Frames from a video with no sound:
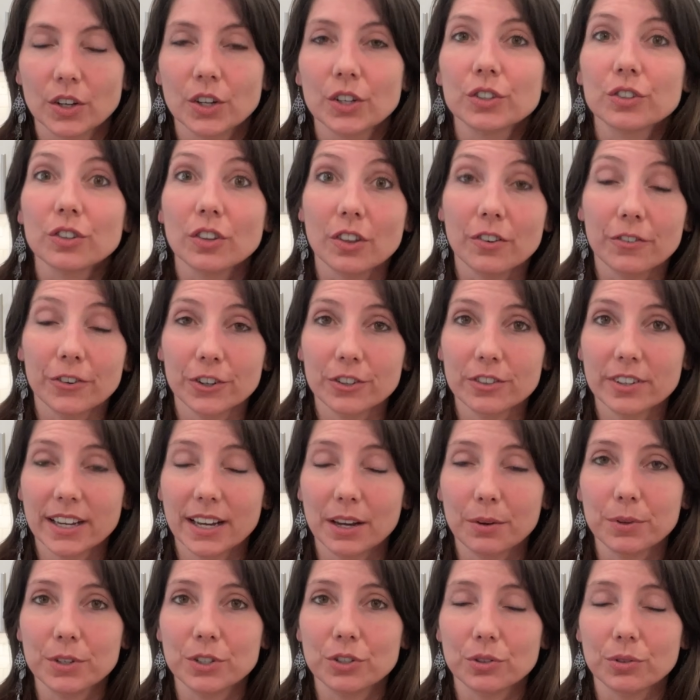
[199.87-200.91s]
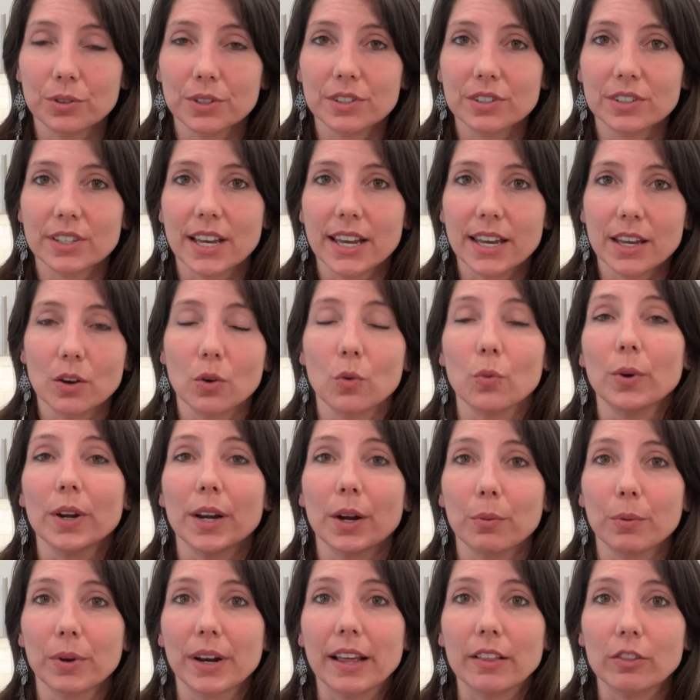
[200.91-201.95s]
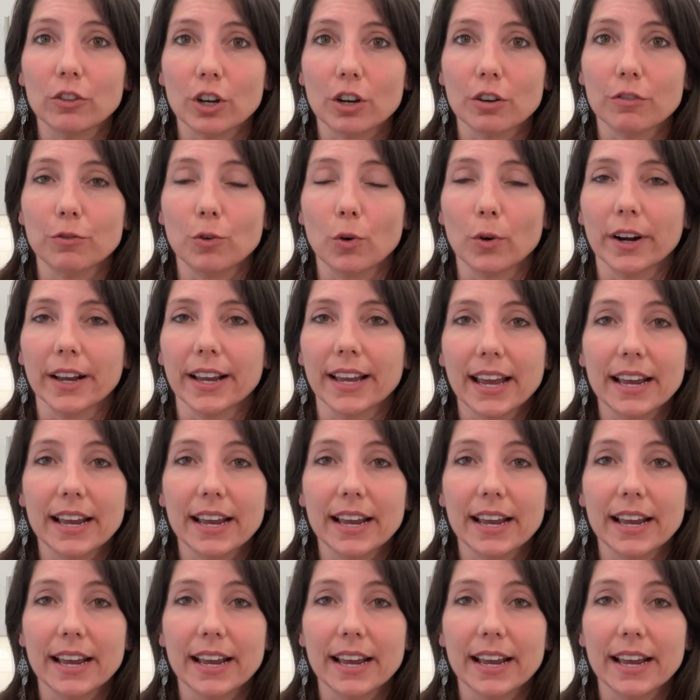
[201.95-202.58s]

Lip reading: So the first thing I would do is say, where would I look for it?